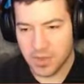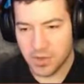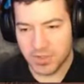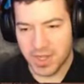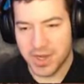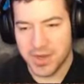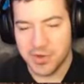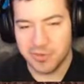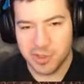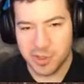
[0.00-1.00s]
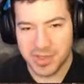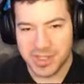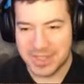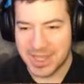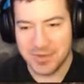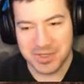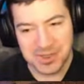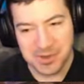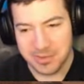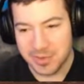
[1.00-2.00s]
You also had a noob tube in this game, which
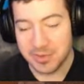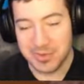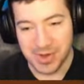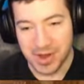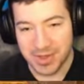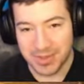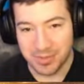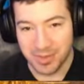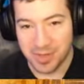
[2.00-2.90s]
noob tubes were also pretty